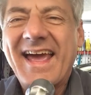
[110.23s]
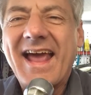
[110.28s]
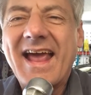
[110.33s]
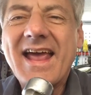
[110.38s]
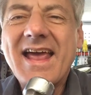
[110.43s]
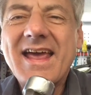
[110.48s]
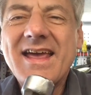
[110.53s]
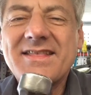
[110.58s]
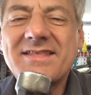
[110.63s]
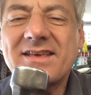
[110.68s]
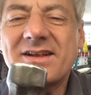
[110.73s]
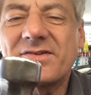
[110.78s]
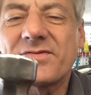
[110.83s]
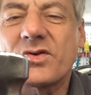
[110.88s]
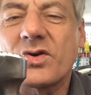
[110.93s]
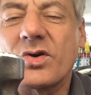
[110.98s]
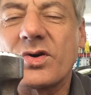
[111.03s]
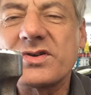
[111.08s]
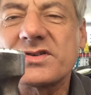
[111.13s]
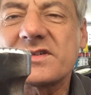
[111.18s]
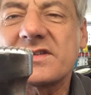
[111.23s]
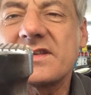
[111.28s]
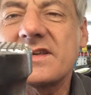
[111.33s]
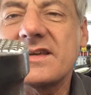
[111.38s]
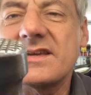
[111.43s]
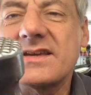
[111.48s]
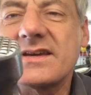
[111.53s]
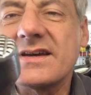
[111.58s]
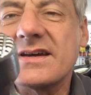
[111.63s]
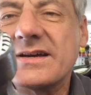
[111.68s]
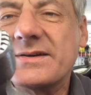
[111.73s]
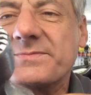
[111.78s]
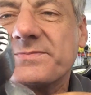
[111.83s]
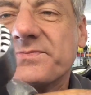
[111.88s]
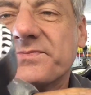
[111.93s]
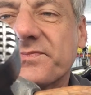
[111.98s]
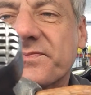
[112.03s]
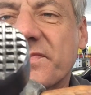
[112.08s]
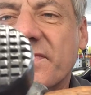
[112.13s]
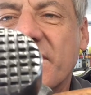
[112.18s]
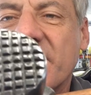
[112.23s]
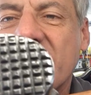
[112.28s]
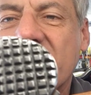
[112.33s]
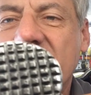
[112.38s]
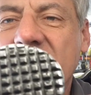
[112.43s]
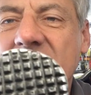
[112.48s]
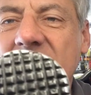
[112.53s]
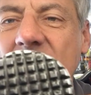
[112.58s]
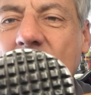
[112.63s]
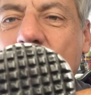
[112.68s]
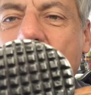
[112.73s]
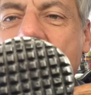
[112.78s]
And then, of course, the, uh, the